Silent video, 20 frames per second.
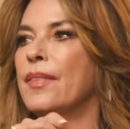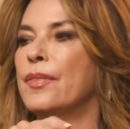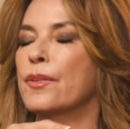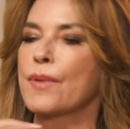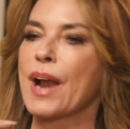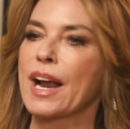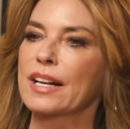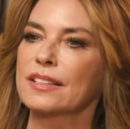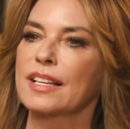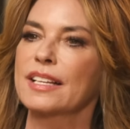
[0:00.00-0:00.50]
then
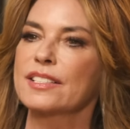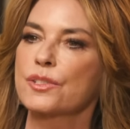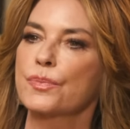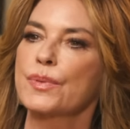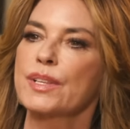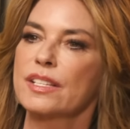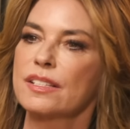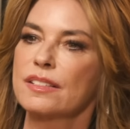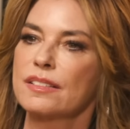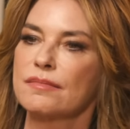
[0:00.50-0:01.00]
the raclette's
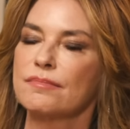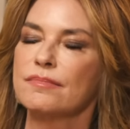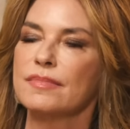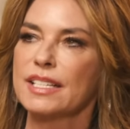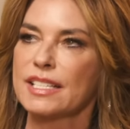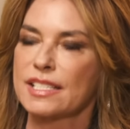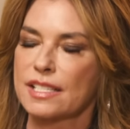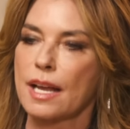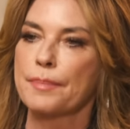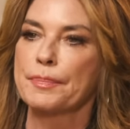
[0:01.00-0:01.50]
with,
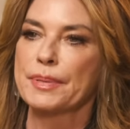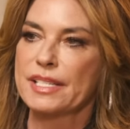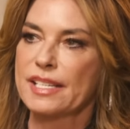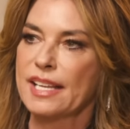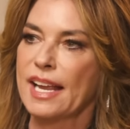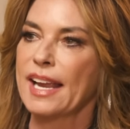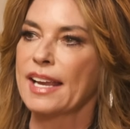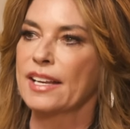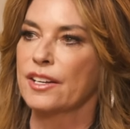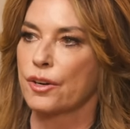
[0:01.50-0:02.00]
it's a
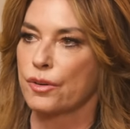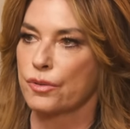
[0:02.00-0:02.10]
potato